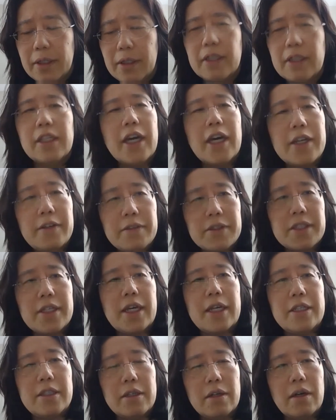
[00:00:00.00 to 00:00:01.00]
line of
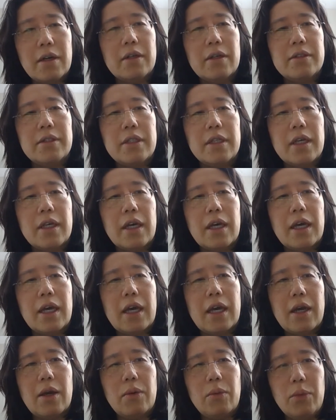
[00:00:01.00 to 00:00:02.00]
sight on
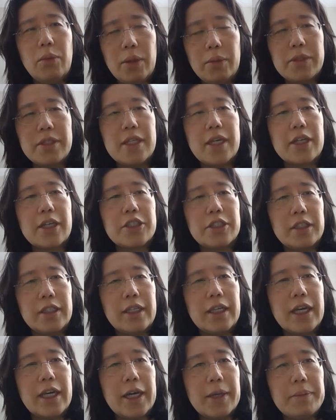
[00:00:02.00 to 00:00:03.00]
what was
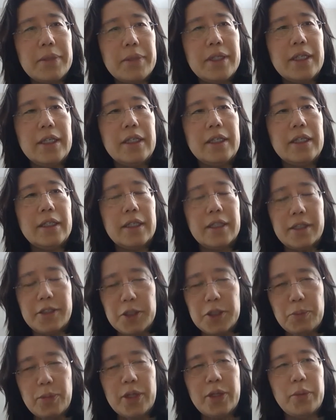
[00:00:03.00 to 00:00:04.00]
actually happening and the
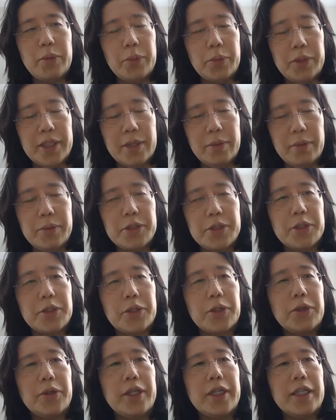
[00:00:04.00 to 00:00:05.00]
spread that was
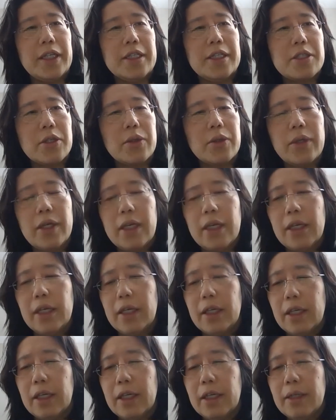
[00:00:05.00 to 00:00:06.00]
occurring. And so,
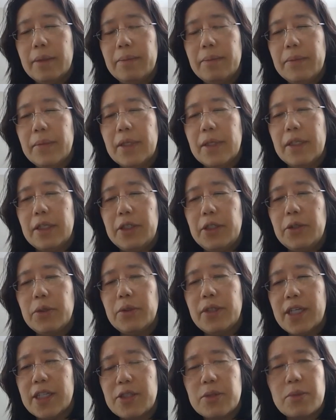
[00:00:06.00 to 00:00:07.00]

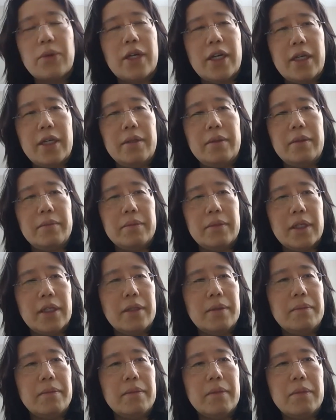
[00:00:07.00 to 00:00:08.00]
that's why
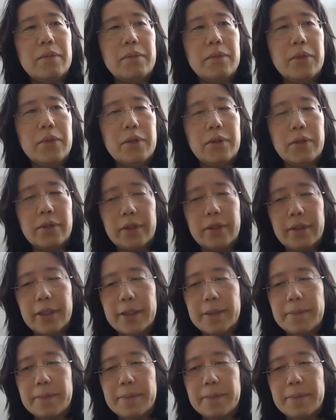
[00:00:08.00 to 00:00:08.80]
more